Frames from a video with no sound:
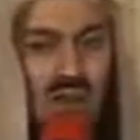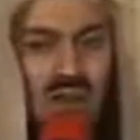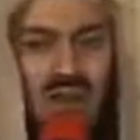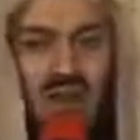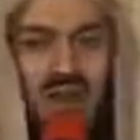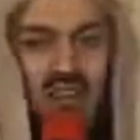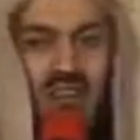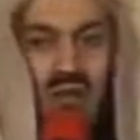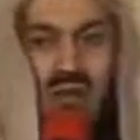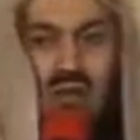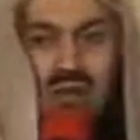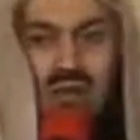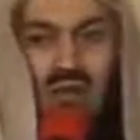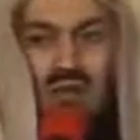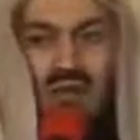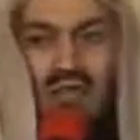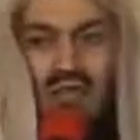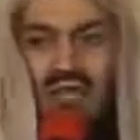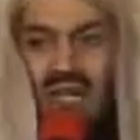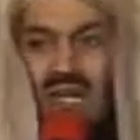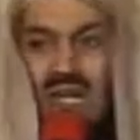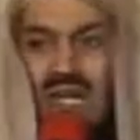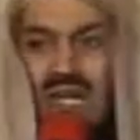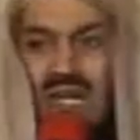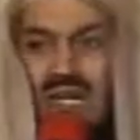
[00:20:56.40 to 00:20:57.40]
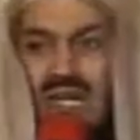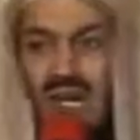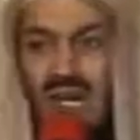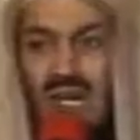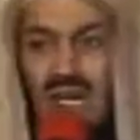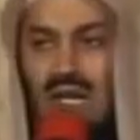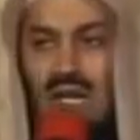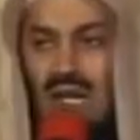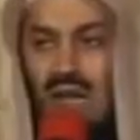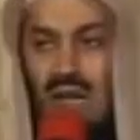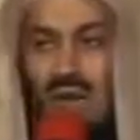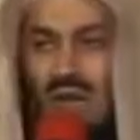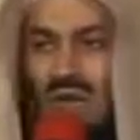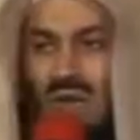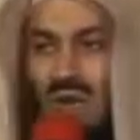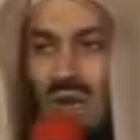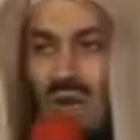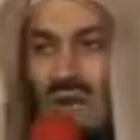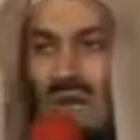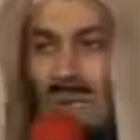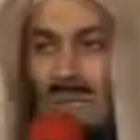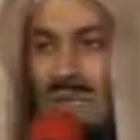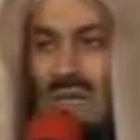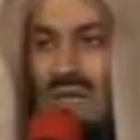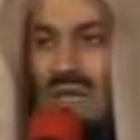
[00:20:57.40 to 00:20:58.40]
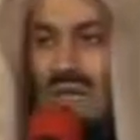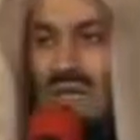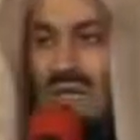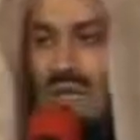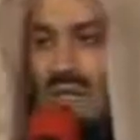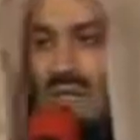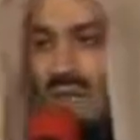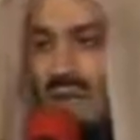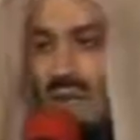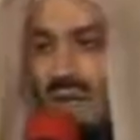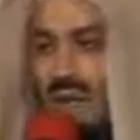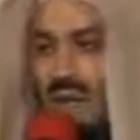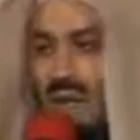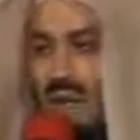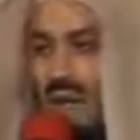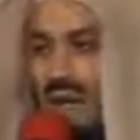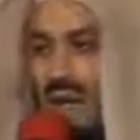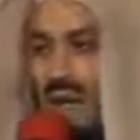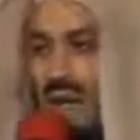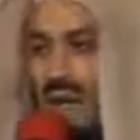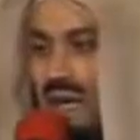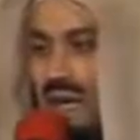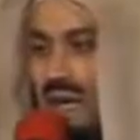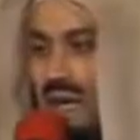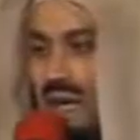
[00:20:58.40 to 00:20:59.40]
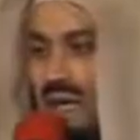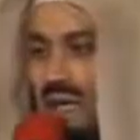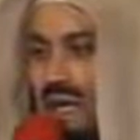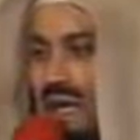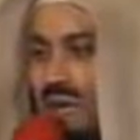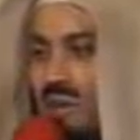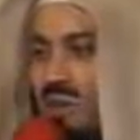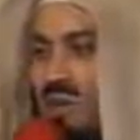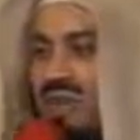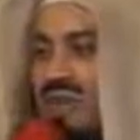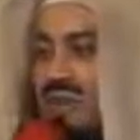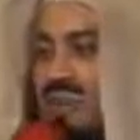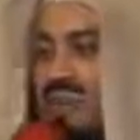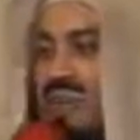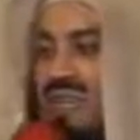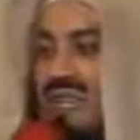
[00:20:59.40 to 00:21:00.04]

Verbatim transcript: family of Banu Israel, what happened is they would